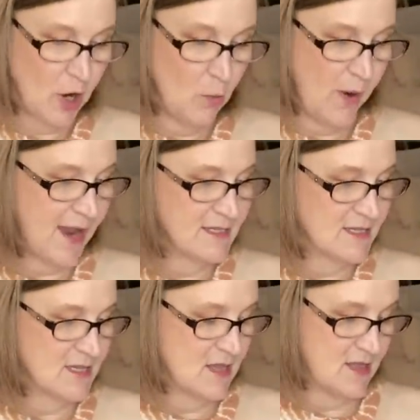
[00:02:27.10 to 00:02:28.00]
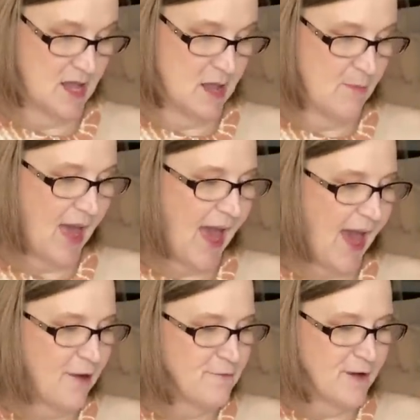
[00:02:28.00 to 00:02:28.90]
awaits is the theme.
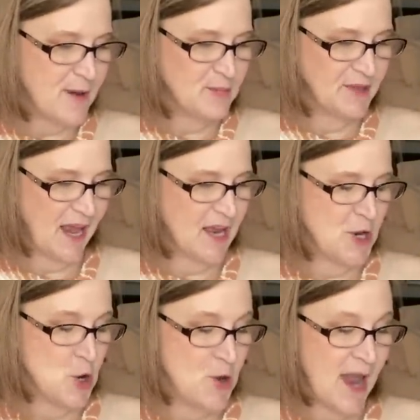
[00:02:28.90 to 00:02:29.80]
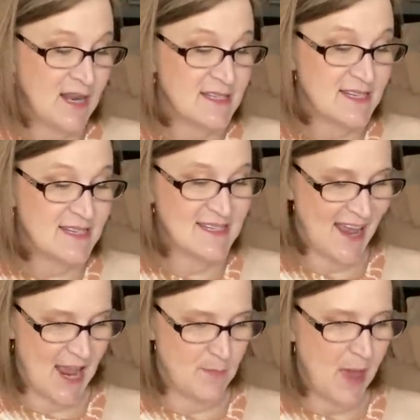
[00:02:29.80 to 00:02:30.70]
Have fun planning your next
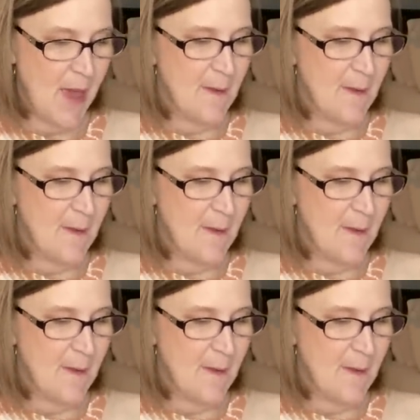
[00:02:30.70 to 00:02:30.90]
escape.